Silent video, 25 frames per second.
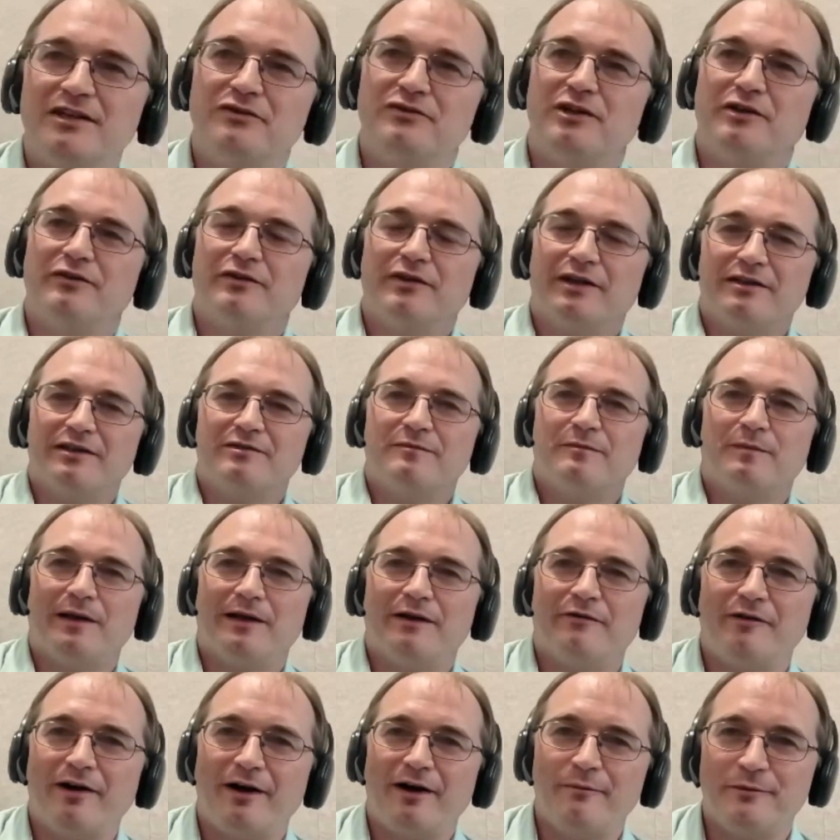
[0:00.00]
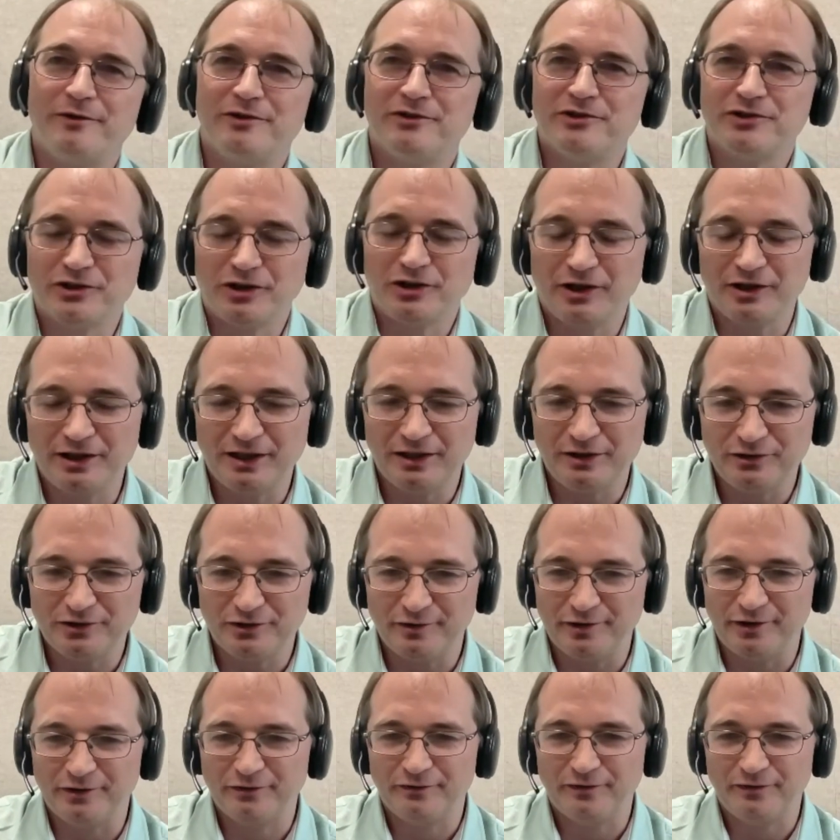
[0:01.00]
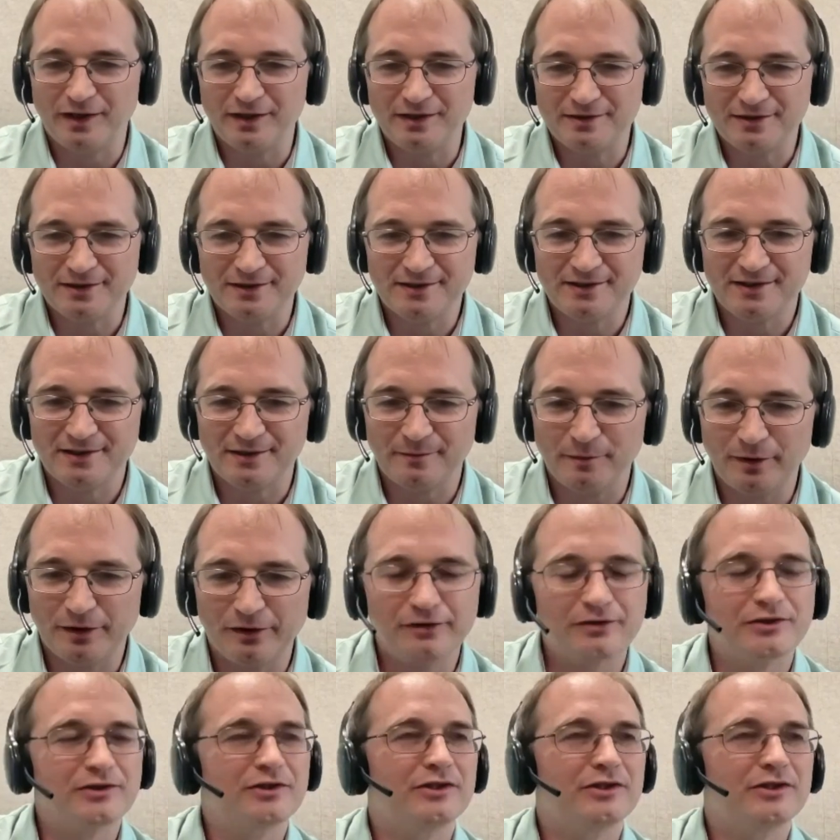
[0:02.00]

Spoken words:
don't get to play around with shiny user interfaces so much.